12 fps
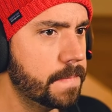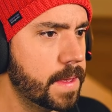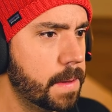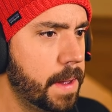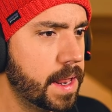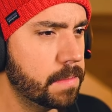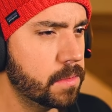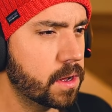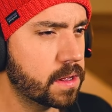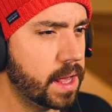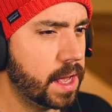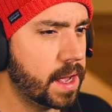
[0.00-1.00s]
it made him
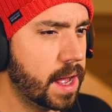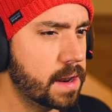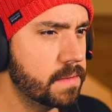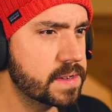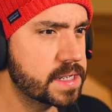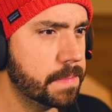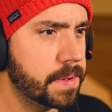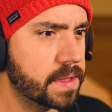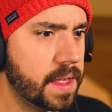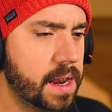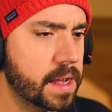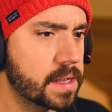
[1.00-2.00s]
look like kind of
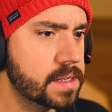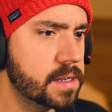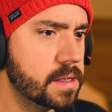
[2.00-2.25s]
sympathetic to